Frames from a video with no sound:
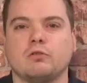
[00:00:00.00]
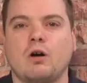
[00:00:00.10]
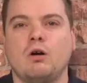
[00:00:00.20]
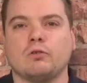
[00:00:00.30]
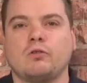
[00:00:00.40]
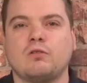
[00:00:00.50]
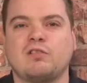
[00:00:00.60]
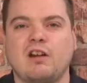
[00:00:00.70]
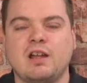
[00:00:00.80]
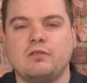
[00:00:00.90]
as auto
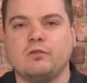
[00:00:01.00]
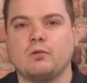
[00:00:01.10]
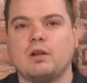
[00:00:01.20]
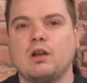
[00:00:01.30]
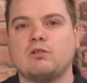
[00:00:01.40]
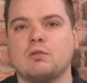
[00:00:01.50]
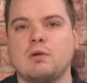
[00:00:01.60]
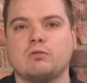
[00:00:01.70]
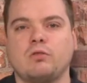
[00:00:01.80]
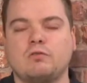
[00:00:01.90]
trains, so a
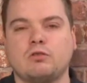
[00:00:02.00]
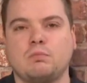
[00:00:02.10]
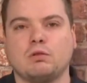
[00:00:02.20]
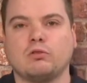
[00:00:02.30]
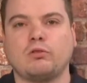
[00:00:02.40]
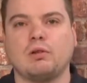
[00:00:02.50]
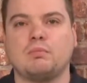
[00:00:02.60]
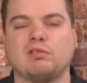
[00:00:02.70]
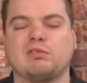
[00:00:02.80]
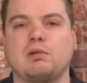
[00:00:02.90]
locomotive coupled to a
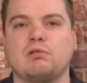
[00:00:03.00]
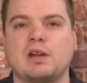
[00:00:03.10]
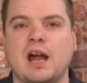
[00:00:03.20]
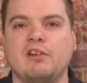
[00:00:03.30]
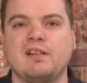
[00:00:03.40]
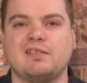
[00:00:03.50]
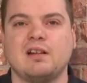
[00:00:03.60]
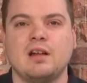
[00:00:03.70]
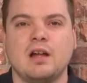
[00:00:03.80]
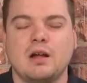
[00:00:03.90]
push-pull carriage.
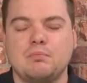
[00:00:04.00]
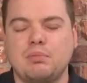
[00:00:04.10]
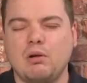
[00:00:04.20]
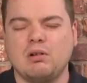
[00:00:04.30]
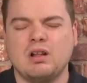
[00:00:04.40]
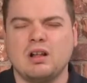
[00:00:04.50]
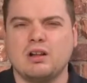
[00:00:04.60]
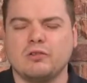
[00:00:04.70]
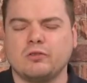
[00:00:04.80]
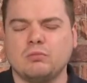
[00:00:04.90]
But
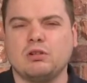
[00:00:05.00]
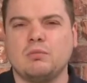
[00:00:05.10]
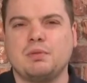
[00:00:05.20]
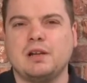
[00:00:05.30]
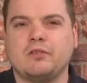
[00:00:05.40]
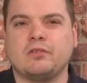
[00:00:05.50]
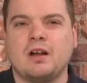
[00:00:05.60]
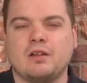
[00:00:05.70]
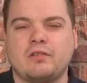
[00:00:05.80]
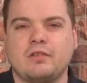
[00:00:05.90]
some companies
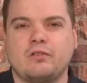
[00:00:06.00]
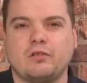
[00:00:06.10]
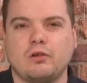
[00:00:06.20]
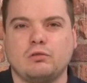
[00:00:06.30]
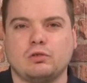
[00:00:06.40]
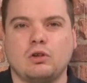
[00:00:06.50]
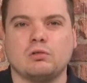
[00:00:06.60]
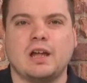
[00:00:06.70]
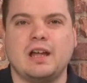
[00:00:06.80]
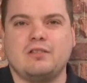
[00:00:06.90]
started to
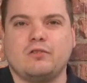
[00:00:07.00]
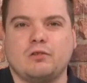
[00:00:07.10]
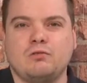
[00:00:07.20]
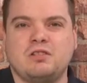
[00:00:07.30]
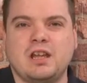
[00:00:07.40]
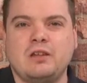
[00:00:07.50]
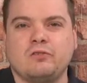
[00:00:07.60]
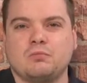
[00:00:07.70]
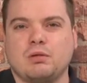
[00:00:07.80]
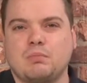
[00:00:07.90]
look into
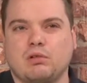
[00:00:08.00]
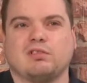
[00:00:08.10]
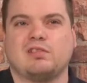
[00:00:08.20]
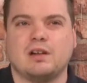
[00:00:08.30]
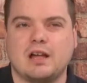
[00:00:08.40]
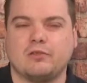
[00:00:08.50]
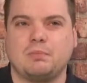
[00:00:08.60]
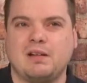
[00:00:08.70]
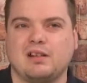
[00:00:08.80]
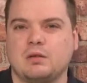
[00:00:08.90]
diesel propulsion,
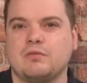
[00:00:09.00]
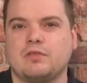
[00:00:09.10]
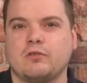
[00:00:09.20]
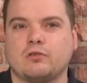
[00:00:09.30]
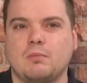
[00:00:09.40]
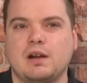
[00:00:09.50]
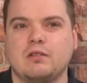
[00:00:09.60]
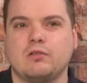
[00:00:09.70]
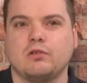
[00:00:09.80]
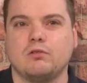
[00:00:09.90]
especially with this coming
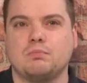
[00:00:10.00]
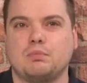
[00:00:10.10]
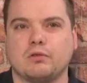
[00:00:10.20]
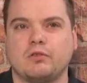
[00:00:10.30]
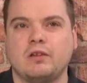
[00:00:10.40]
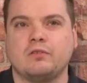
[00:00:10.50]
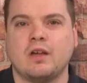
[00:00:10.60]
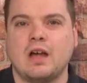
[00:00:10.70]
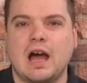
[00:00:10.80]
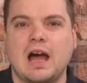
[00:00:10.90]
into
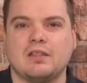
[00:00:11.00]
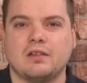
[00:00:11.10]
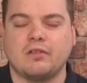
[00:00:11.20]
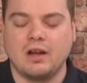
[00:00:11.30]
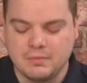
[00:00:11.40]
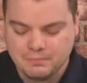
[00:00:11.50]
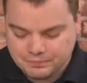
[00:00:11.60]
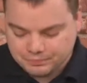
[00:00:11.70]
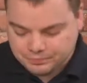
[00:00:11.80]
buses at the time.